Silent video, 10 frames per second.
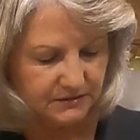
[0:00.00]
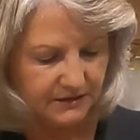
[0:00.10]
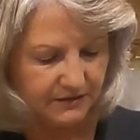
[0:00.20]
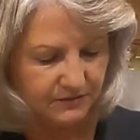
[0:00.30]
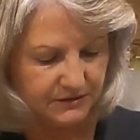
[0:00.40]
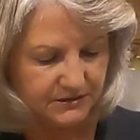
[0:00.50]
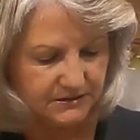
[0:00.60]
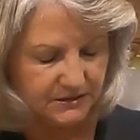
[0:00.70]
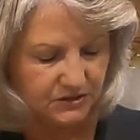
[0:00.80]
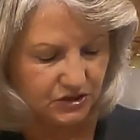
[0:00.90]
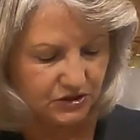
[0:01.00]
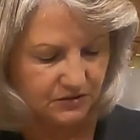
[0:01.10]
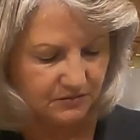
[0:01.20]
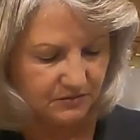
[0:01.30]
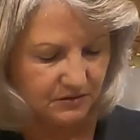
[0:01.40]
gathering stitch,
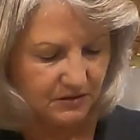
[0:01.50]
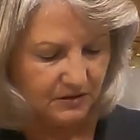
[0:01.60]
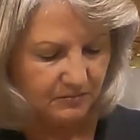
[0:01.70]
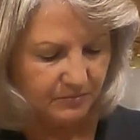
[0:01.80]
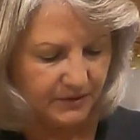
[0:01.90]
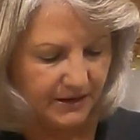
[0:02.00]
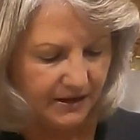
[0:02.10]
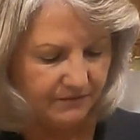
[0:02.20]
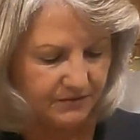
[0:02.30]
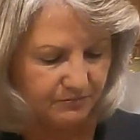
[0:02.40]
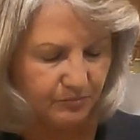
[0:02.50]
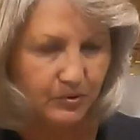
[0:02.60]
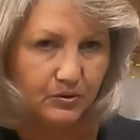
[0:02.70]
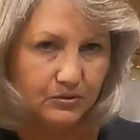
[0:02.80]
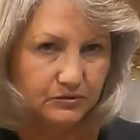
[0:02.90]
but I haven't
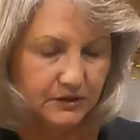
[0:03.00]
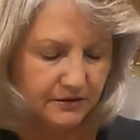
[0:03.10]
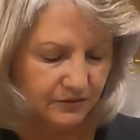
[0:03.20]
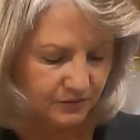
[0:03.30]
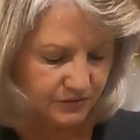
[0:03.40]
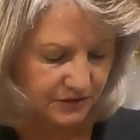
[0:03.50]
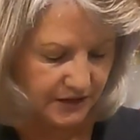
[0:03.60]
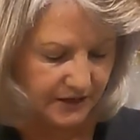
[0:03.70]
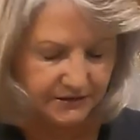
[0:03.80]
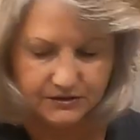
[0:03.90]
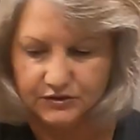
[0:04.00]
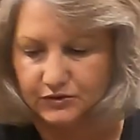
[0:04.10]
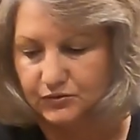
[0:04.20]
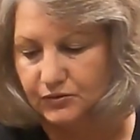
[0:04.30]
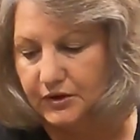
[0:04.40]
pulled on those yet
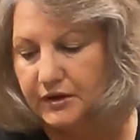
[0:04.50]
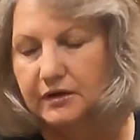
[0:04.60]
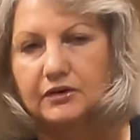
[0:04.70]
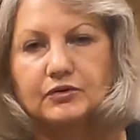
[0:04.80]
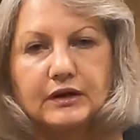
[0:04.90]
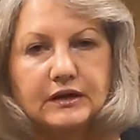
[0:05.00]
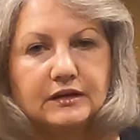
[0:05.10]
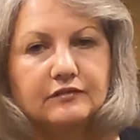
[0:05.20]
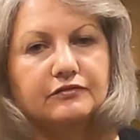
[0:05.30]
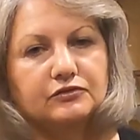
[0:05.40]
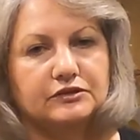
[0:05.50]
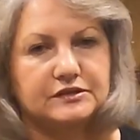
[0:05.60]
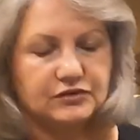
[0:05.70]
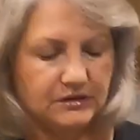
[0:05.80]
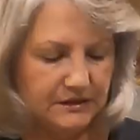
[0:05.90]
to create any
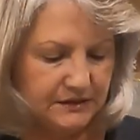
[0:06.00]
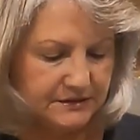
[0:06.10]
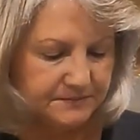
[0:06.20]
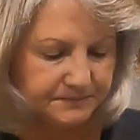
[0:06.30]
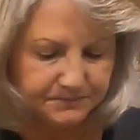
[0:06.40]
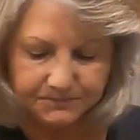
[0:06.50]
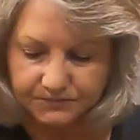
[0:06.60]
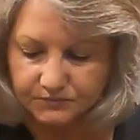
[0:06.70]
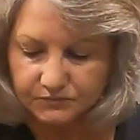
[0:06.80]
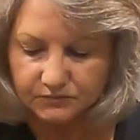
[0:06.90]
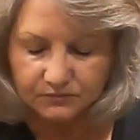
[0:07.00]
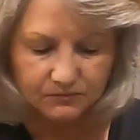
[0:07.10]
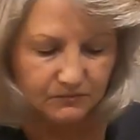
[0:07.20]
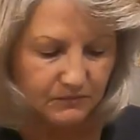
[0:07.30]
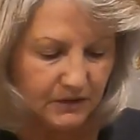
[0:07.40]
fullness or ease.
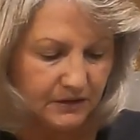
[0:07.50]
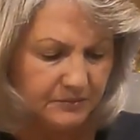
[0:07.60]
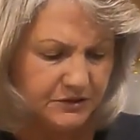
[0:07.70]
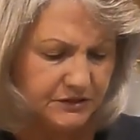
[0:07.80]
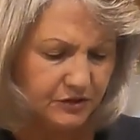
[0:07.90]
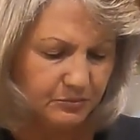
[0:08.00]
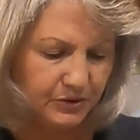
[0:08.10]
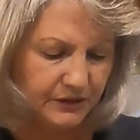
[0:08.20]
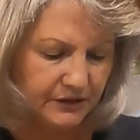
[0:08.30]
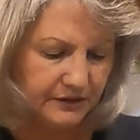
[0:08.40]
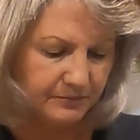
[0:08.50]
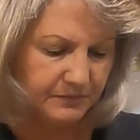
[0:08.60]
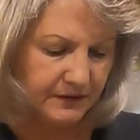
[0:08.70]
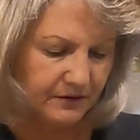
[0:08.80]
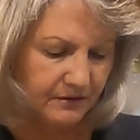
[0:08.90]
I'm just going to put a clip
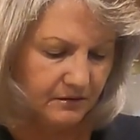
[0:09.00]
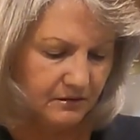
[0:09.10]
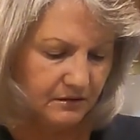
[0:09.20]
there.